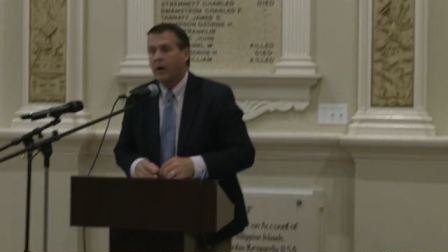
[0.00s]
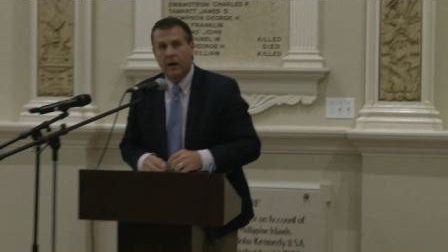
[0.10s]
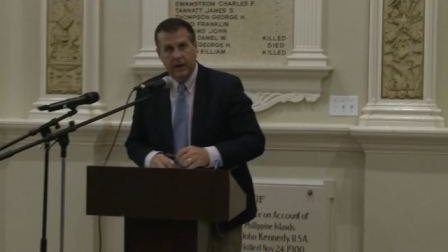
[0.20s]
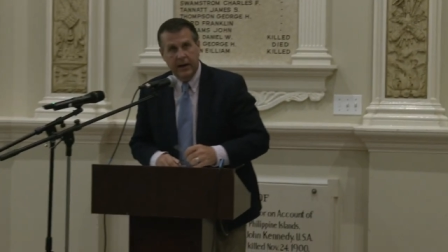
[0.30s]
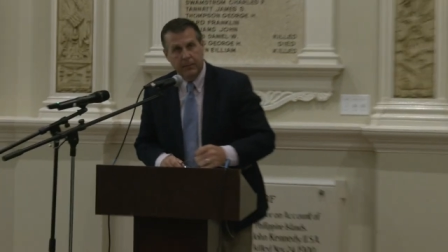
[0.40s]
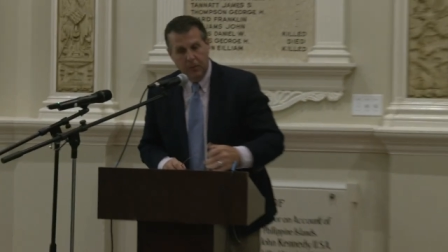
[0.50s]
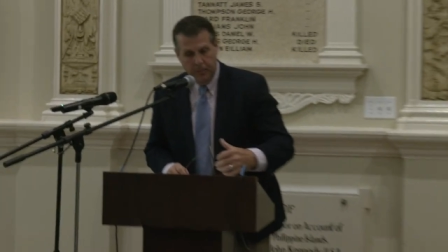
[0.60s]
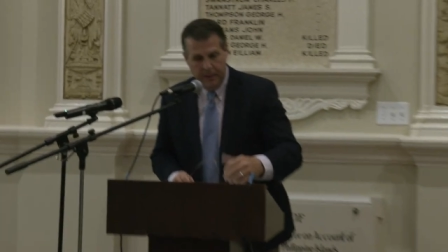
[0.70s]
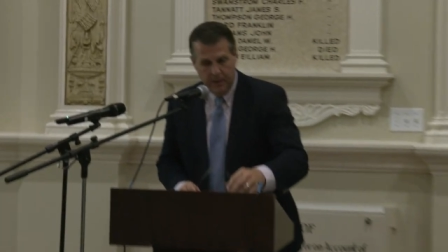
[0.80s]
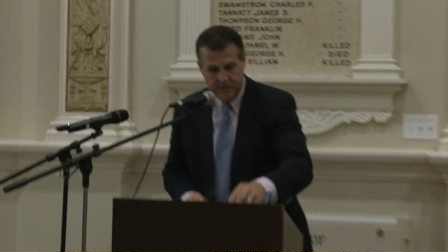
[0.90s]
uh, unable to
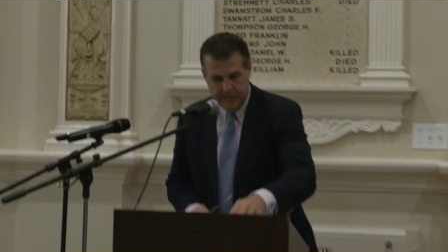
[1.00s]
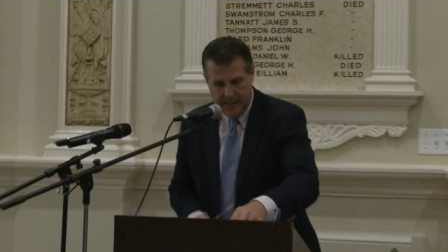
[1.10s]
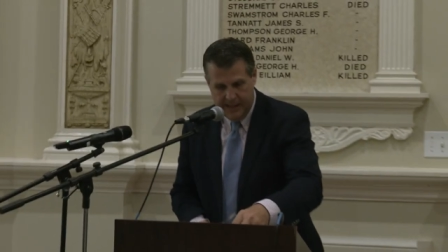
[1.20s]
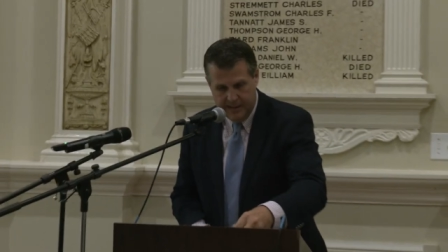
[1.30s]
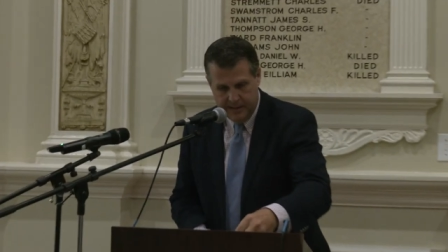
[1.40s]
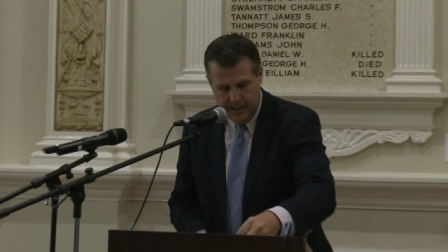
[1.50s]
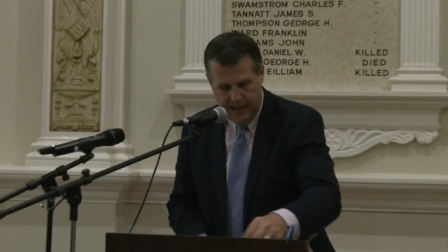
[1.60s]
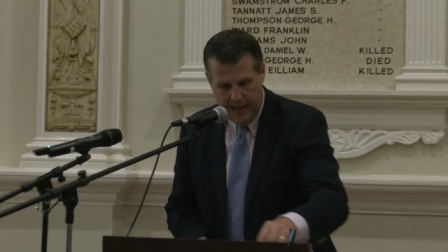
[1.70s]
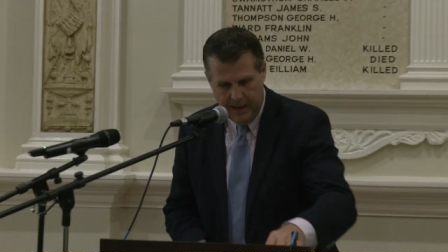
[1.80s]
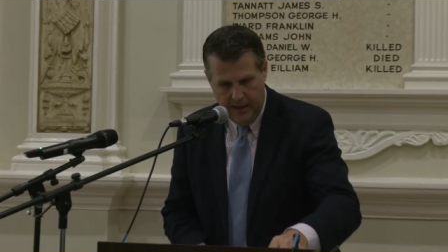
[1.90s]
be outside
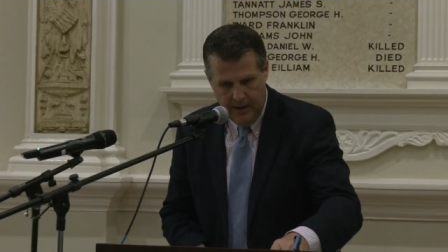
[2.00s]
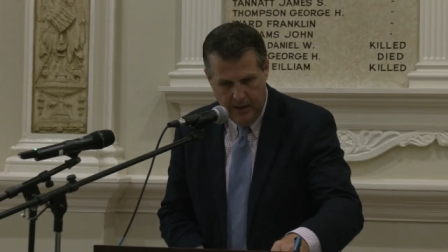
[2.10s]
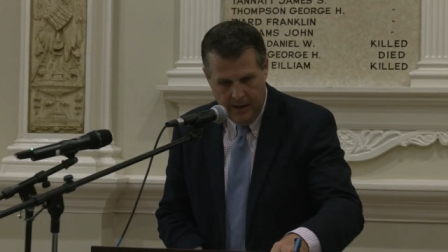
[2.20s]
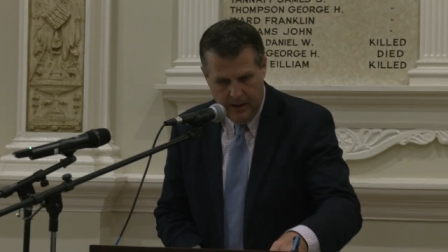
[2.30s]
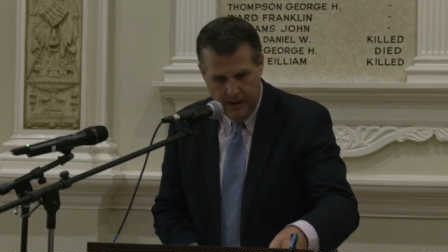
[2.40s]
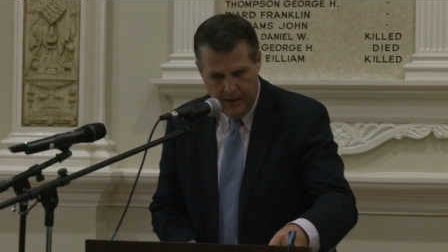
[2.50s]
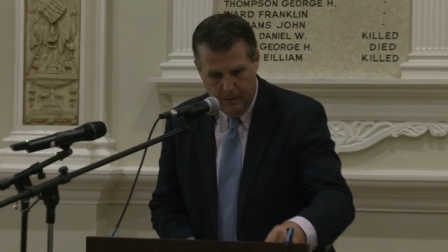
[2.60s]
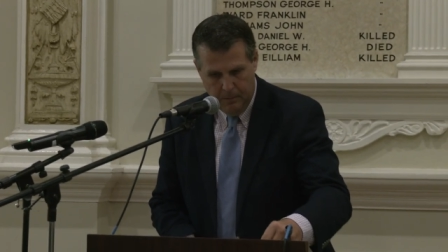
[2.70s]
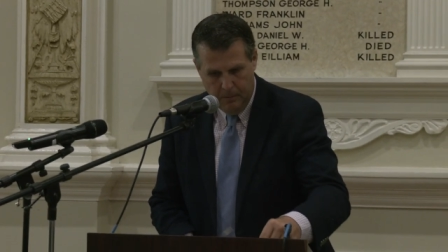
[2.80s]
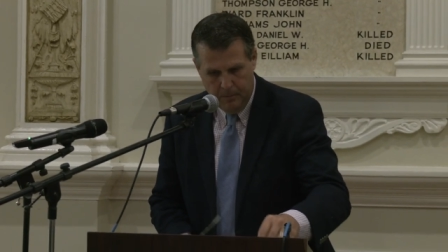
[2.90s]
today.
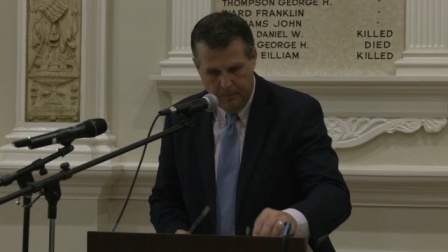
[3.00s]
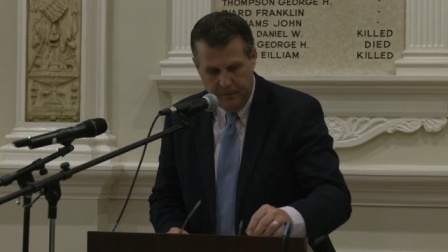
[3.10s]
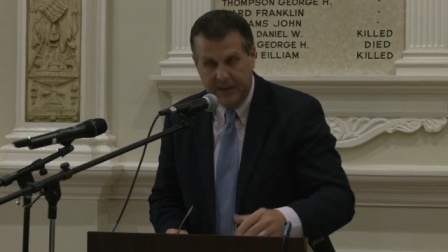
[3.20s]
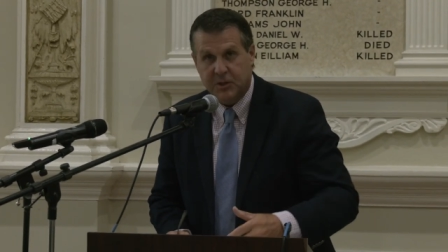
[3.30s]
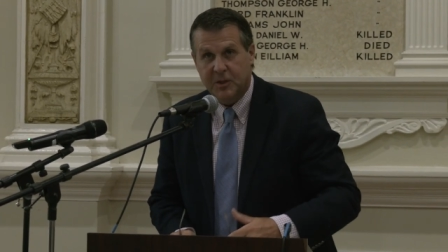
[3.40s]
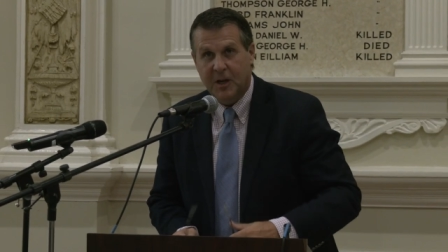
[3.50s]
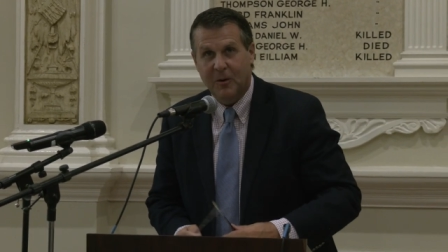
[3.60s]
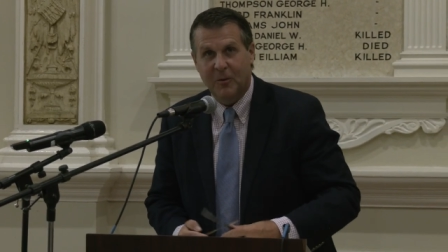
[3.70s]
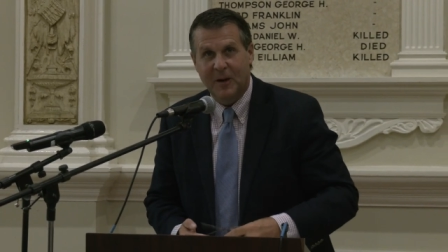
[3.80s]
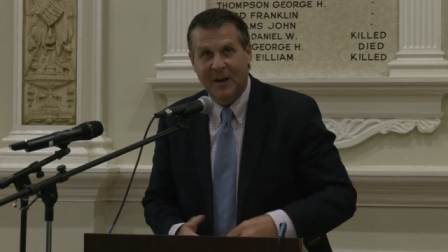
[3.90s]
Um, next year
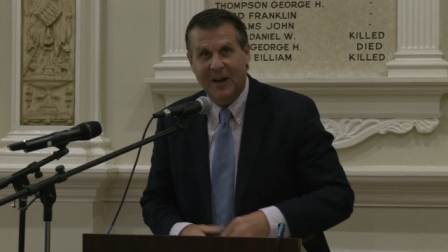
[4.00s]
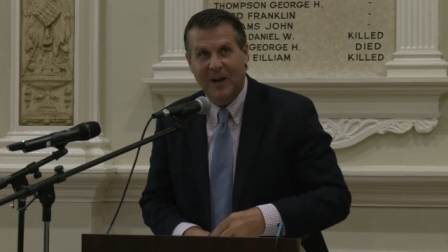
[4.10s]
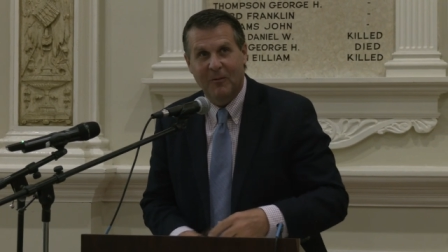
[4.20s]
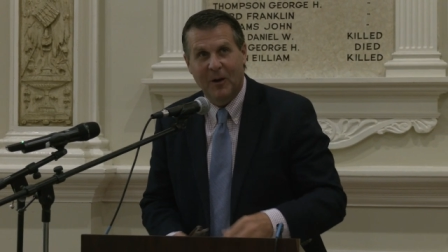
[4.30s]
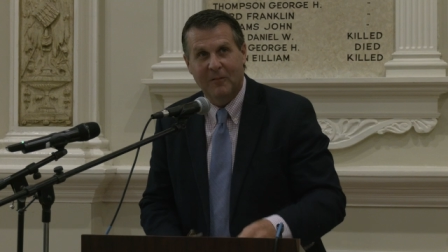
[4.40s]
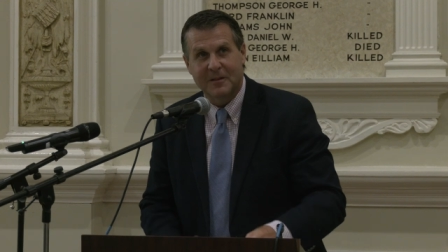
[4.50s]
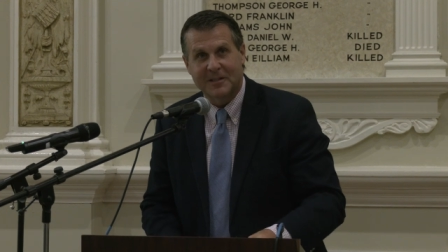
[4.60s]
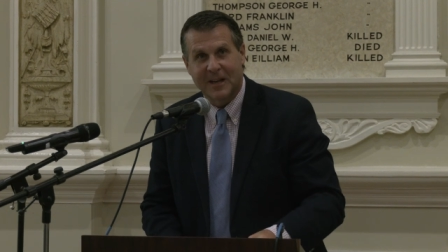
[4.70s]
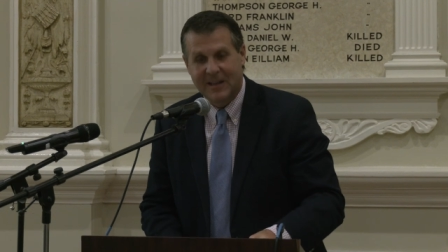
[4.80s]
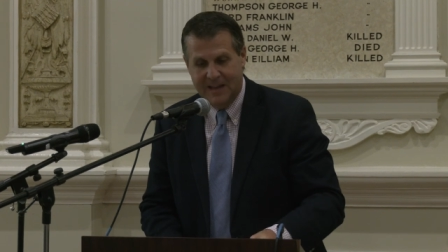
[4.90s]
we uh, will have a
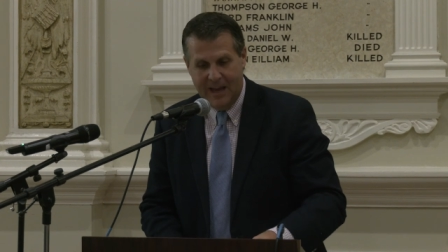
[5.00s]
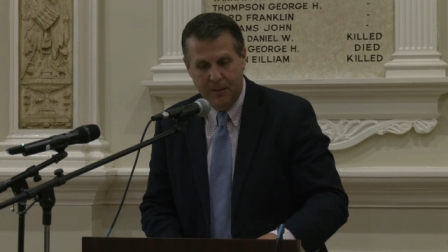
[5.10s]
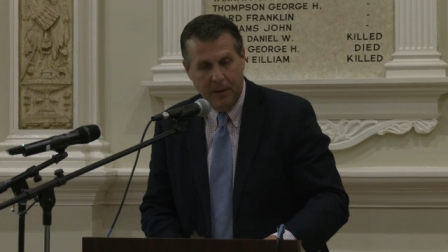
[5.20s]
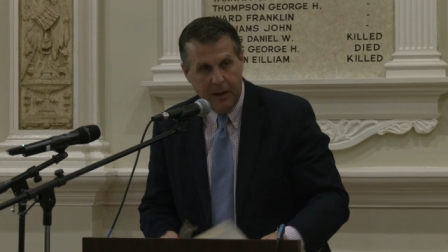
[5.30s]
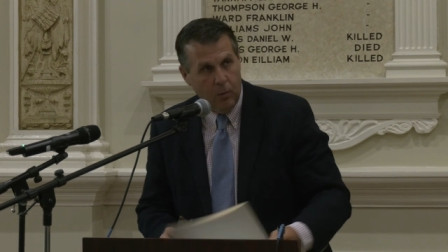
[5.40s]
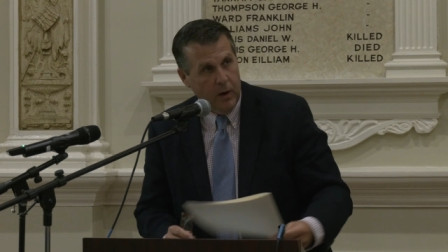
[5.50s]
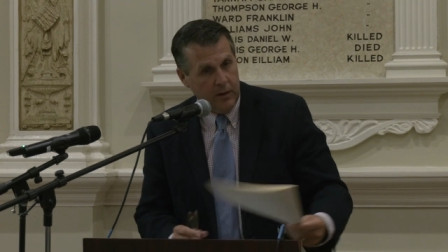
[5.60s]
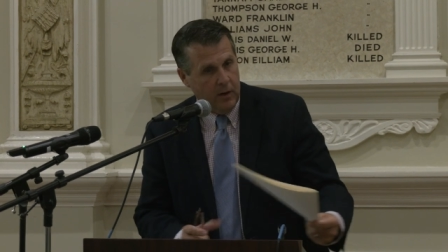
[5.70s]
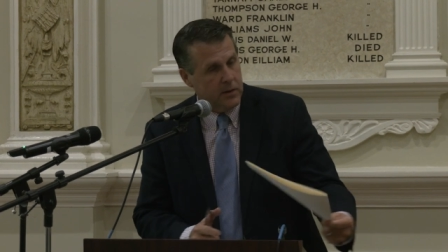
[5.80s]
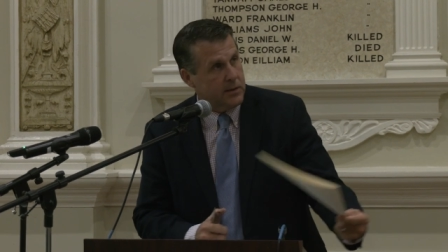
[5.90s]
sunny day, but I wanted
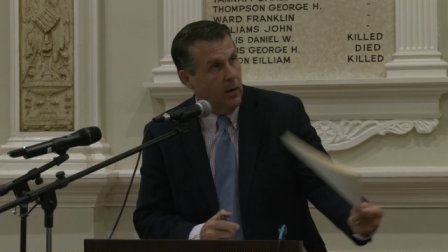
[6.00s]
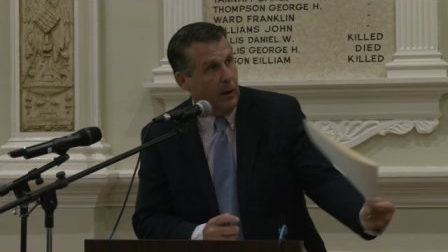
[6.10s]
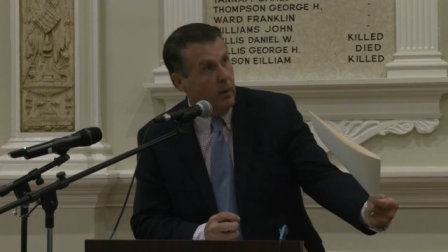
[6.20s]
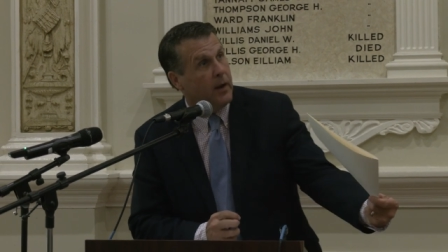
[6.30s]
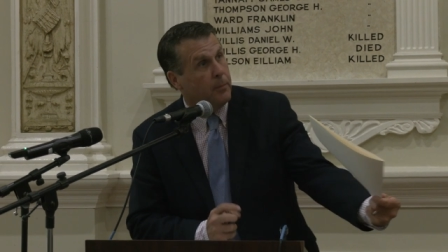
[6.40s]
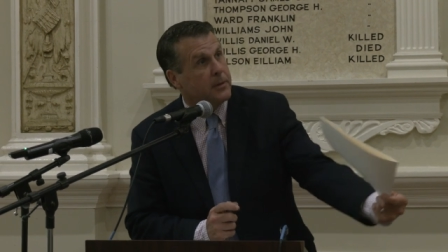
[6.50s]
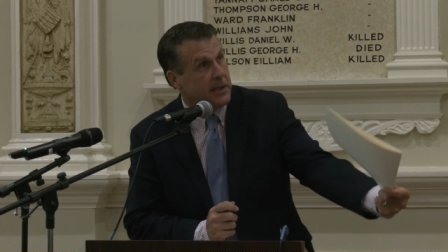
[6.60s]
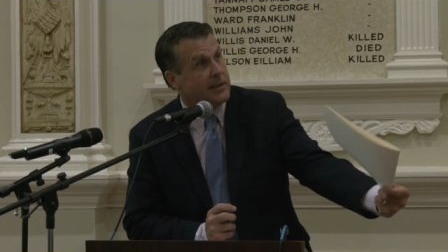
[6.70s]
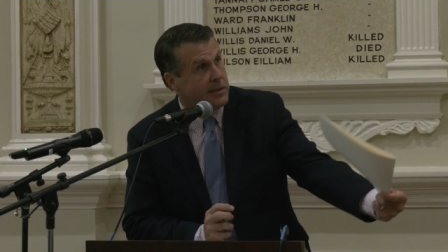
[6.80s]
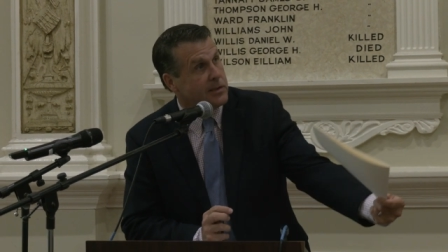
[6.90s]
to also I wanted to
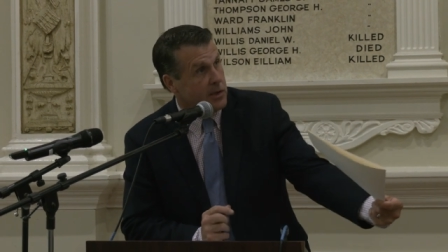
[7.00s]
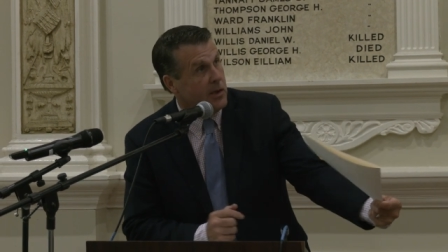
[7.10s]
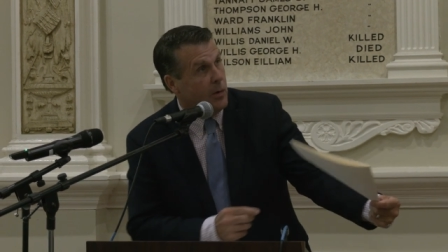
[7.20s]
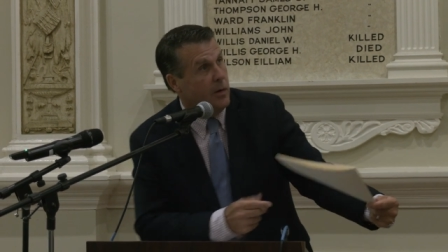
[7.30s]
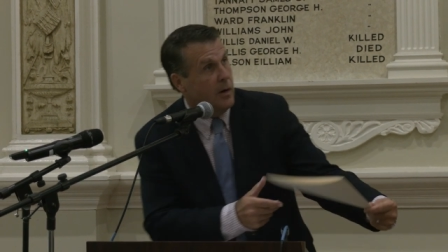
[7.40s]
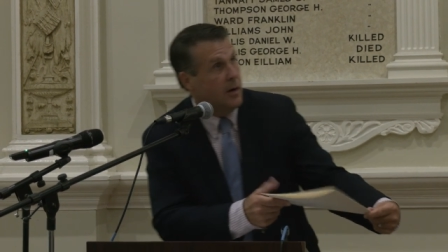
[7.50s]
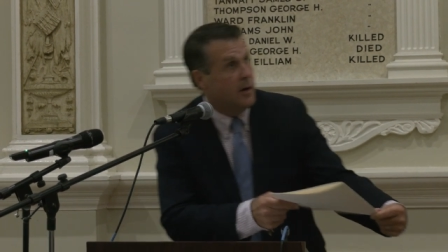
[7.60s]
present this to you.